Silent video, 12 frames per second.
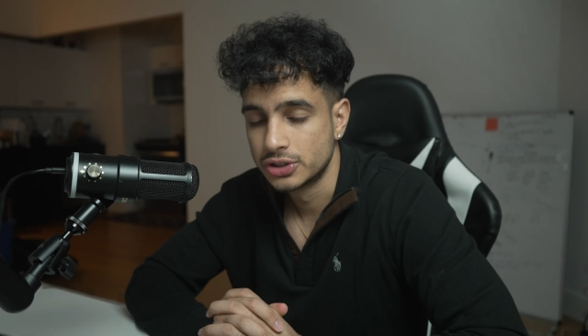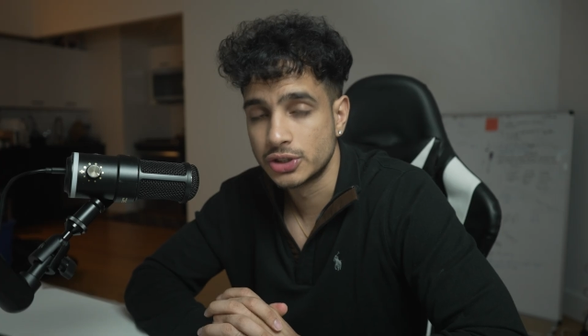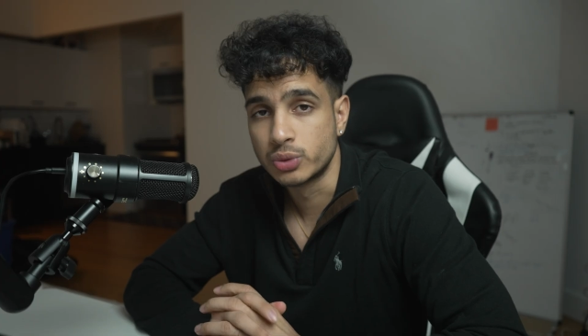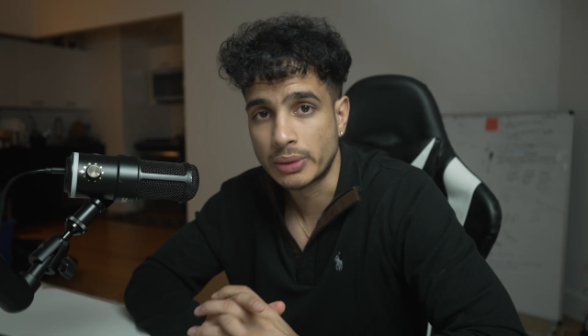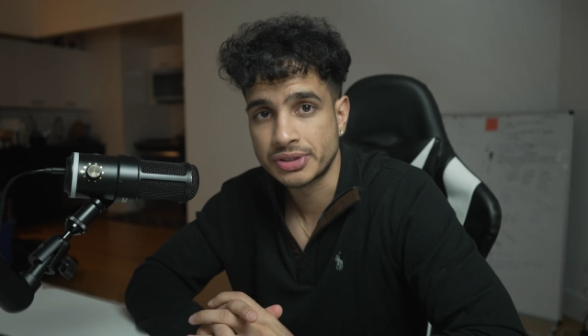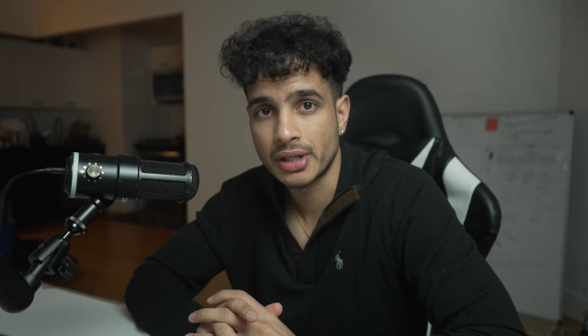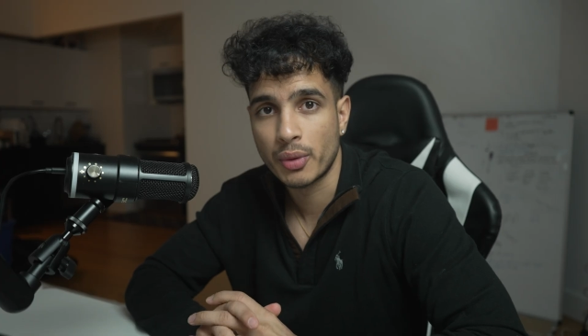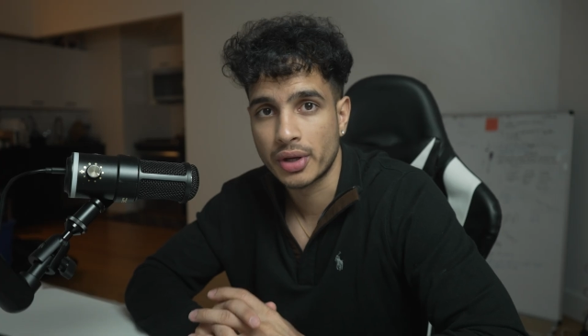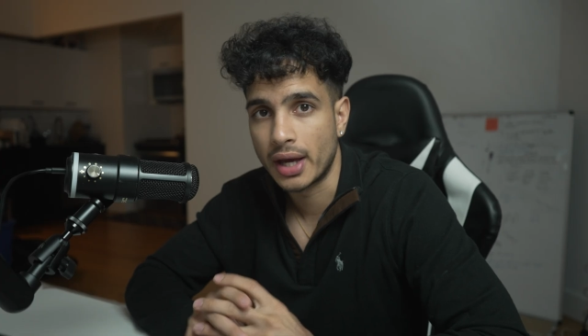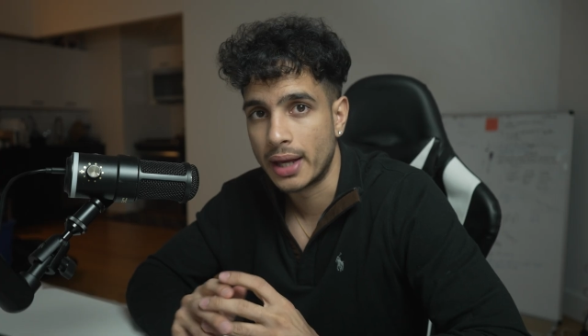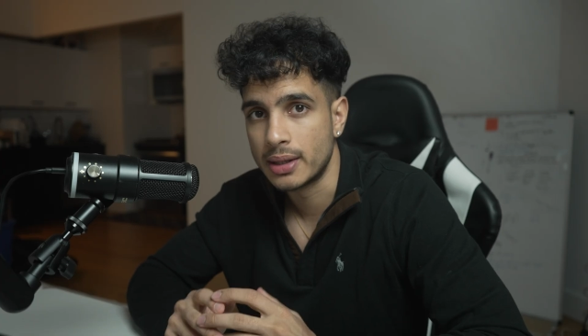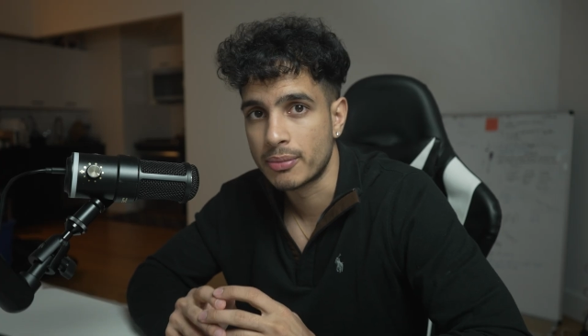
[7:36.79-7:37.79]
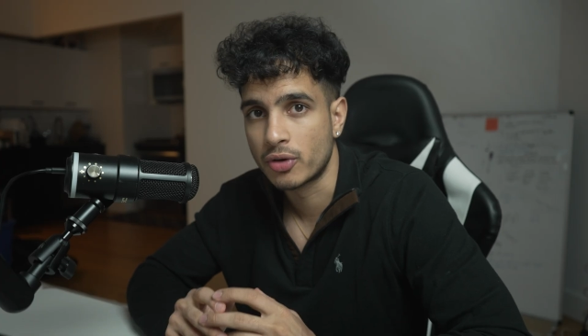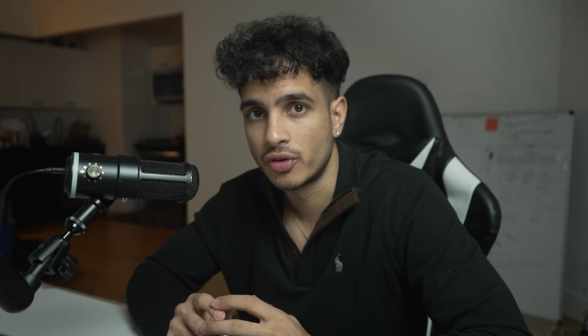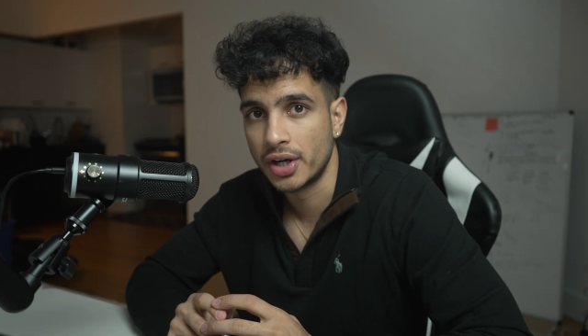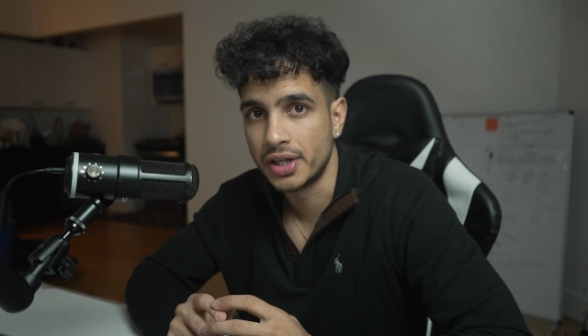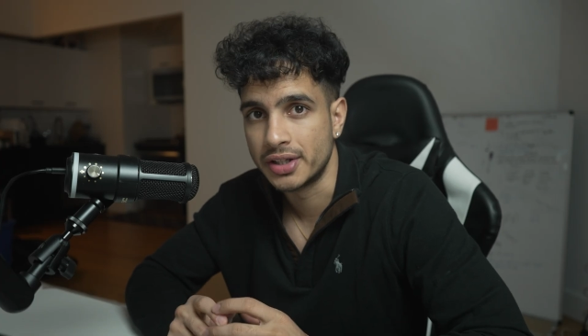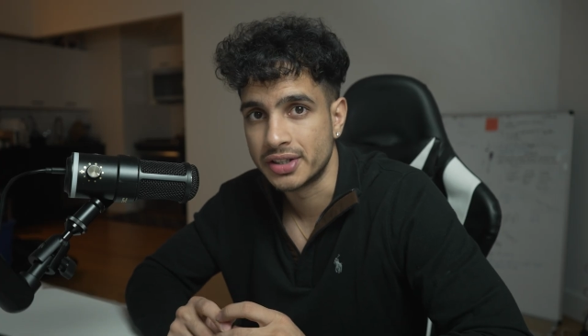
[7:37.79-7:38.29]
So this website that we're gonna end up
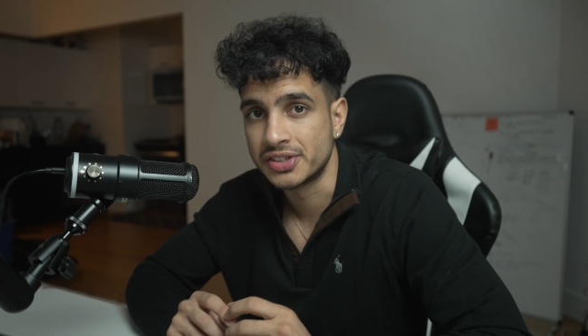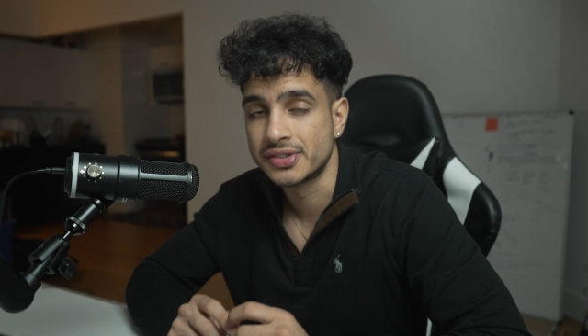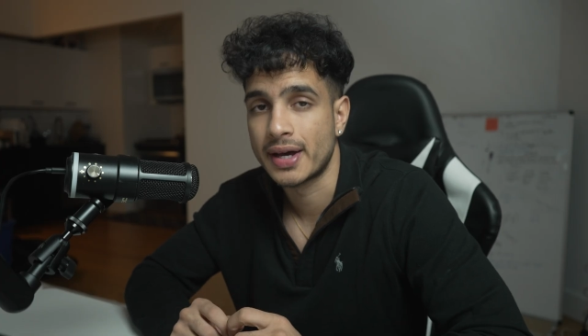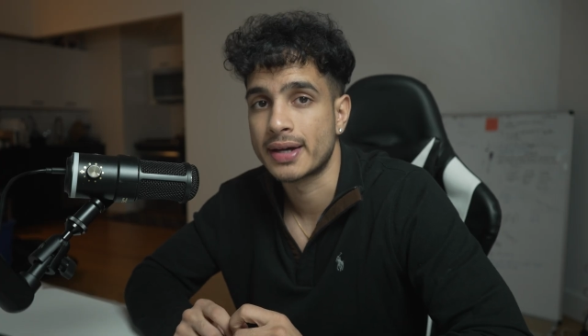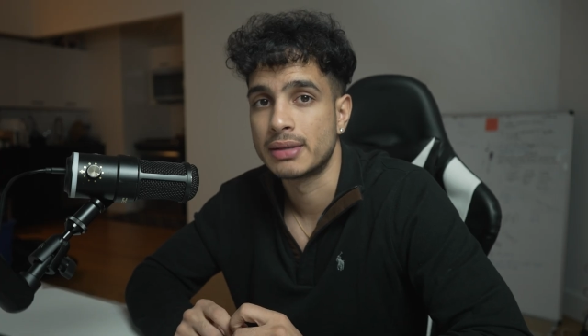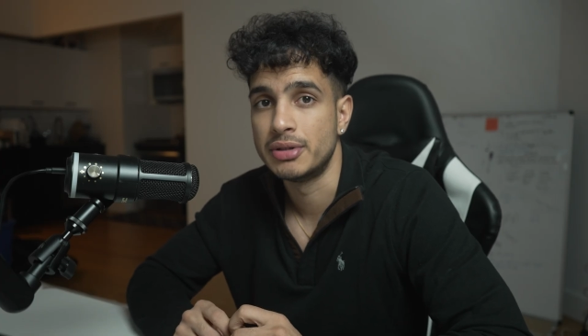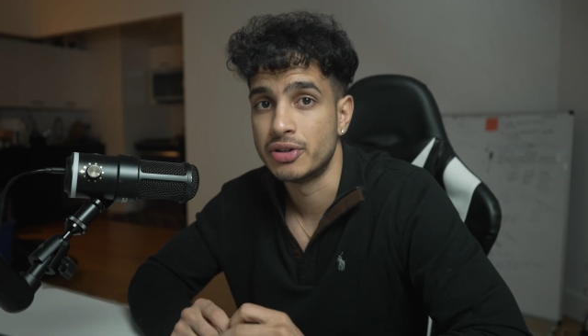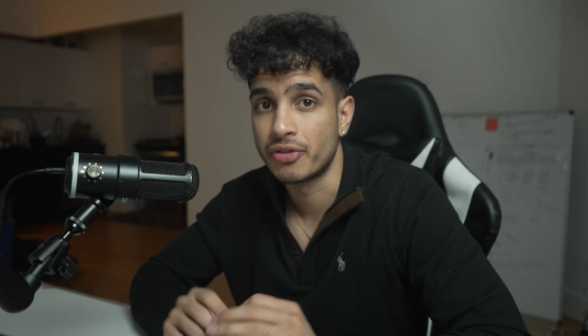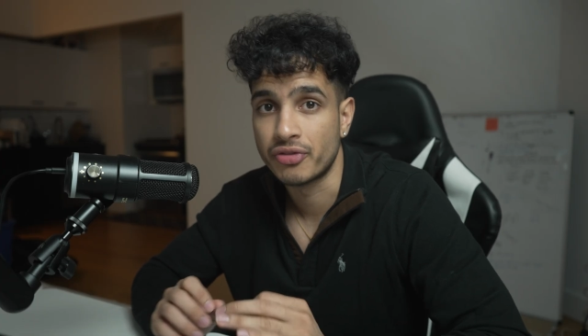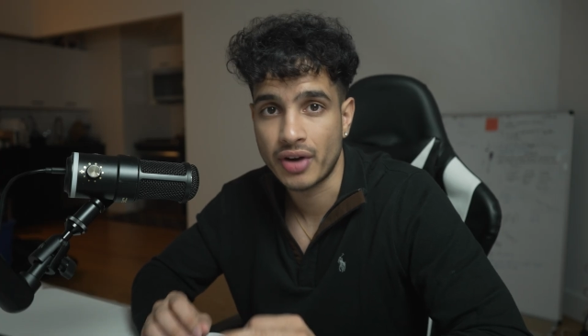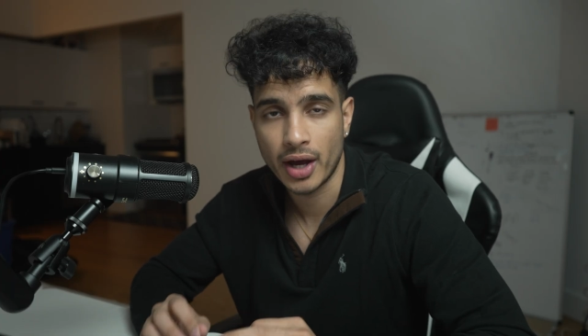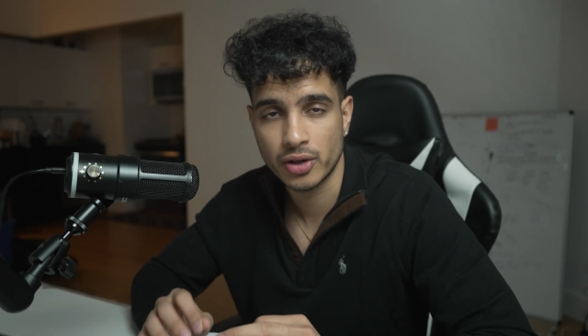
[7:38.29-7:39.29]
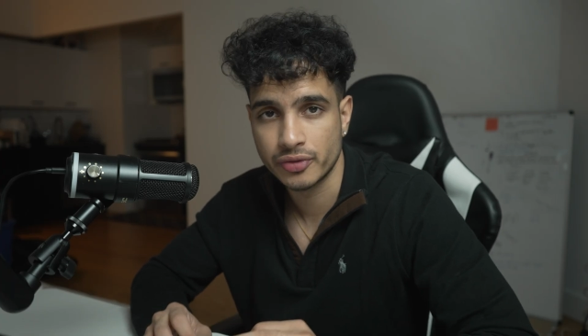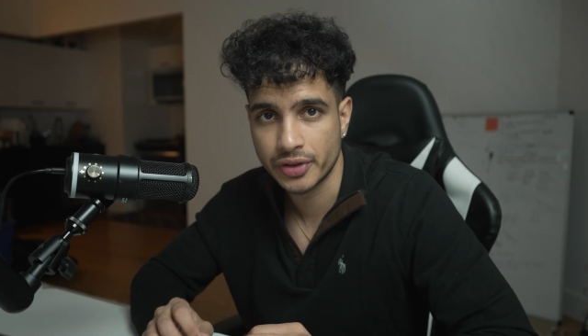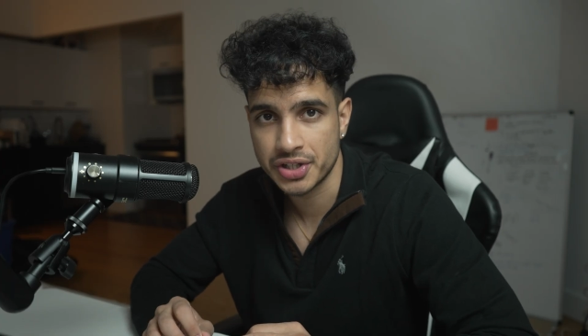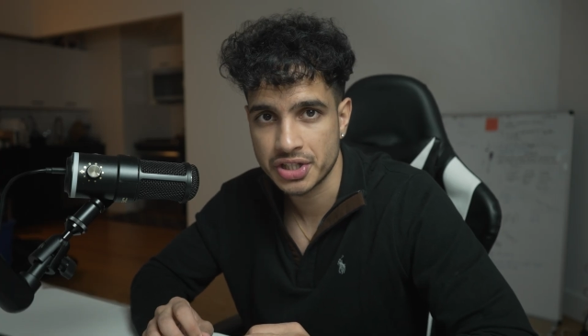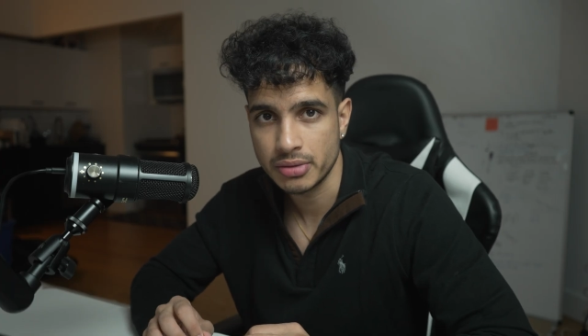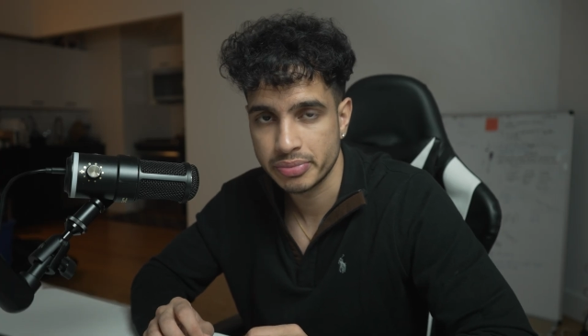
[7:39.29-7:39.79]
creating is not gonna be the final
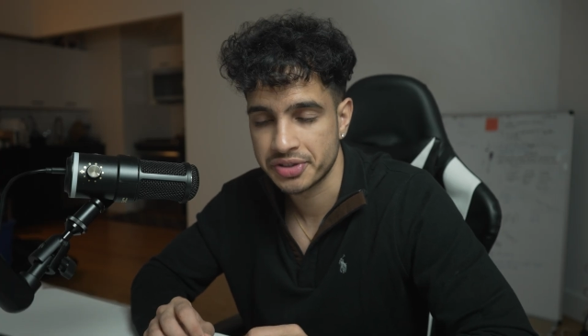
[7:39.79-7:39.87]
version,